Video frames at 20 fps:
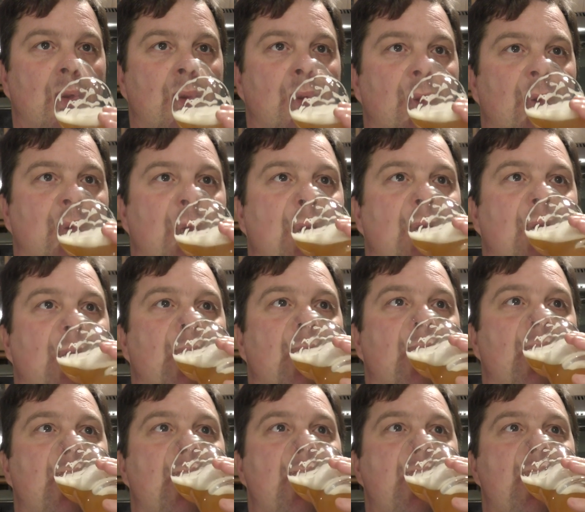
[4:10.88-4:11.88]

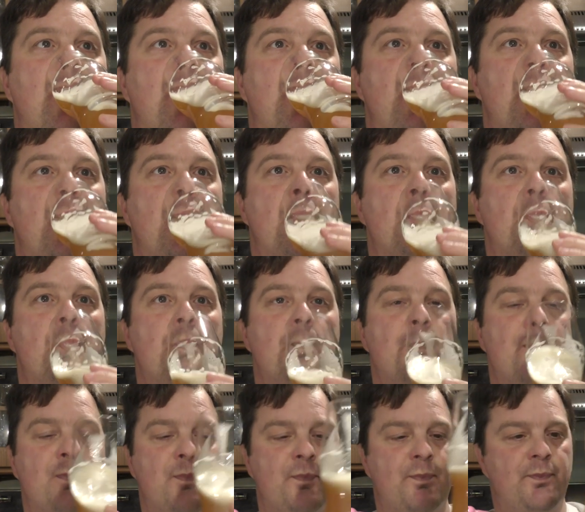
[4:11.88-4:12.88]

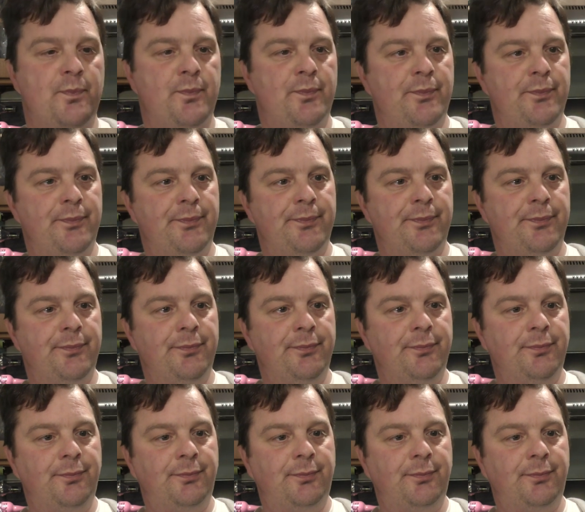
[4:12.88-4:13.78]
No one is speaking in this clip.